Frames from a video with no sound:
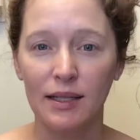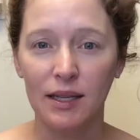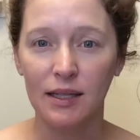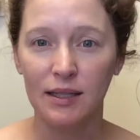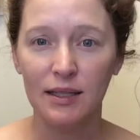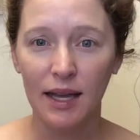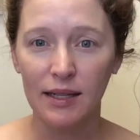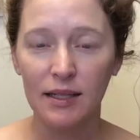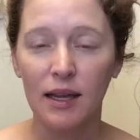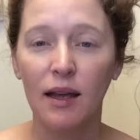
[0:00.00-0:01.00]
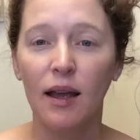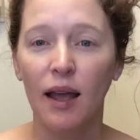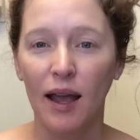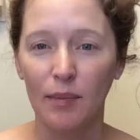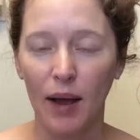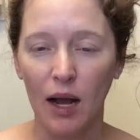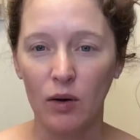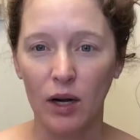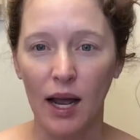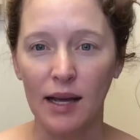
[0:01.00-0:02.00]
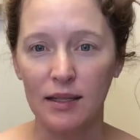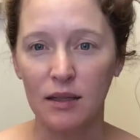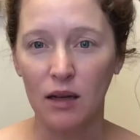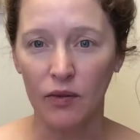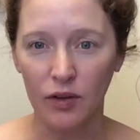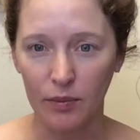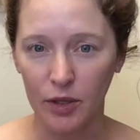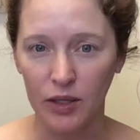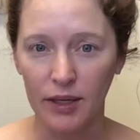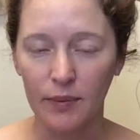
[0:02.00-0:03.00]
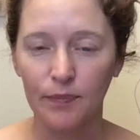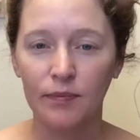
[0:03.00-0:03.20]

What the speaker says: consent, and power as governability.